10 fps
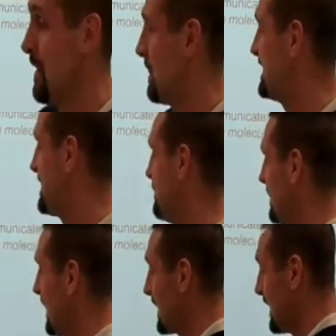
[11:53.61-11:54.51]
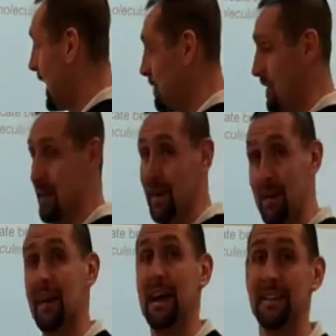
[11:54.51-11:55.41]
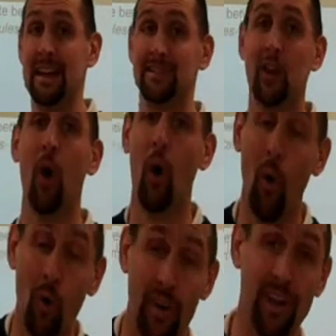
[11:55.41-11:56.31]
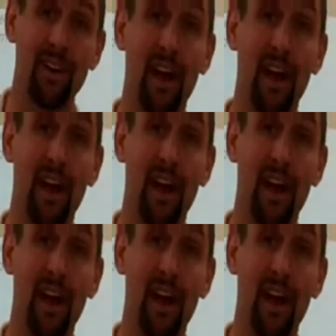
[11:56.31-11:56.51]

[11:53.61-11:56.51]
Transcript: that something like laminin is actually holding your